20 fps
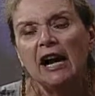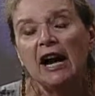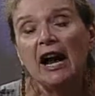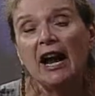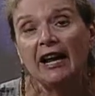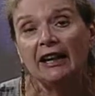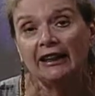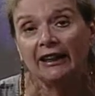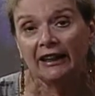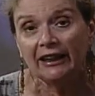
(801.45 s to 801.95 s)

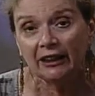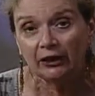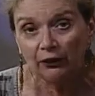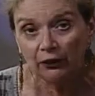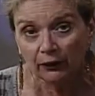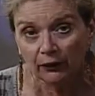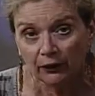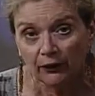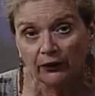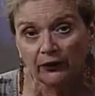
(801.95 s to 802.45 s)
And
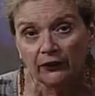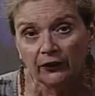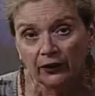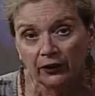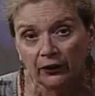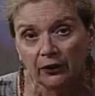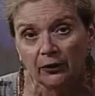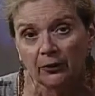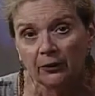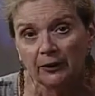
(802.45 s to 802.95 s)
interest
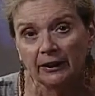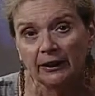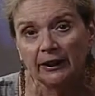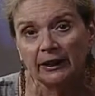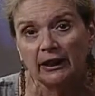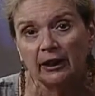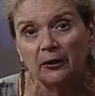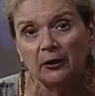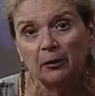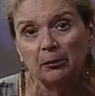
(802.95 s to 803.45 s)
in knowing
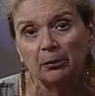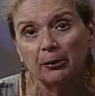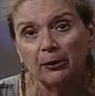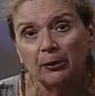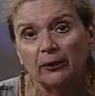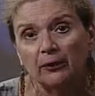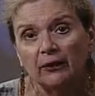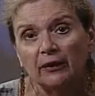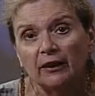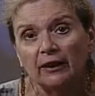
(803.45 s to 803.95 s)
the other
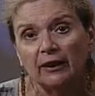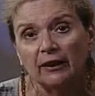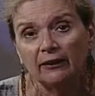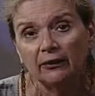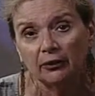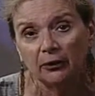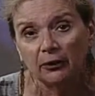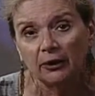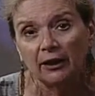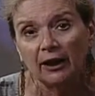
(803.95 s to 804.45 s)
person is
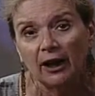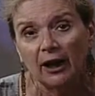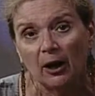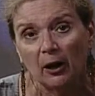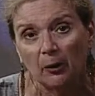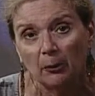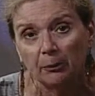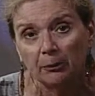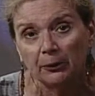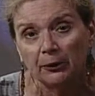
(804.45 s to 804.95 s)
going to
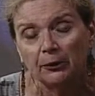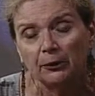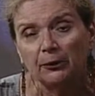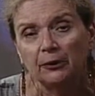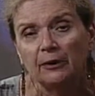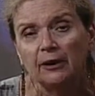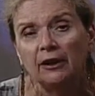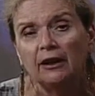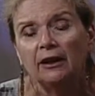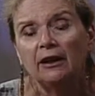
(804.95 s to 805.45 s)
help
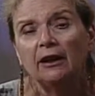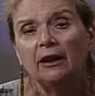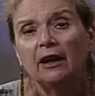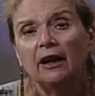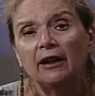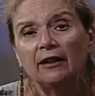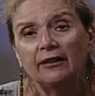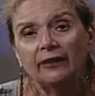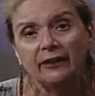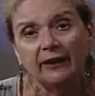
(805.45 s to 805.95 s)
you
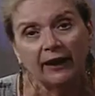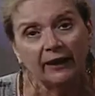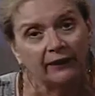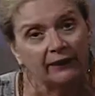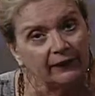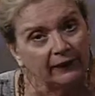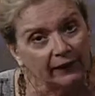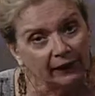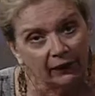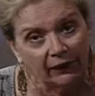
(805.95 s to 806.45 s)

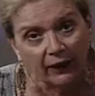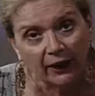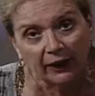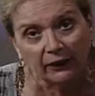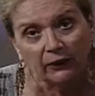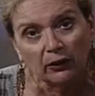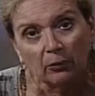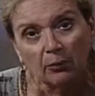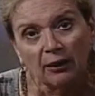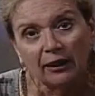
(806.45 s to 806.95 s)
assess their
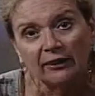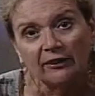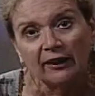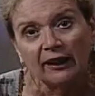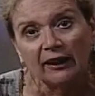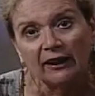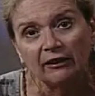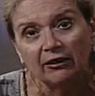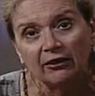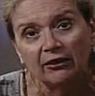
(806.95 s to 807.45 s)

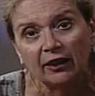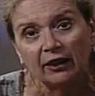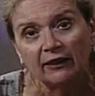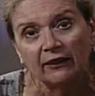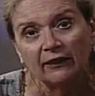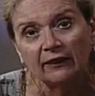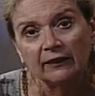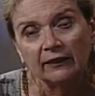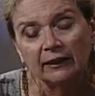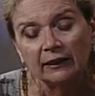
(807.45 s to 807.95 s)

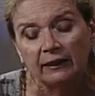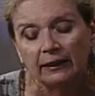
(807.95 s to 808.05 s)
expectations.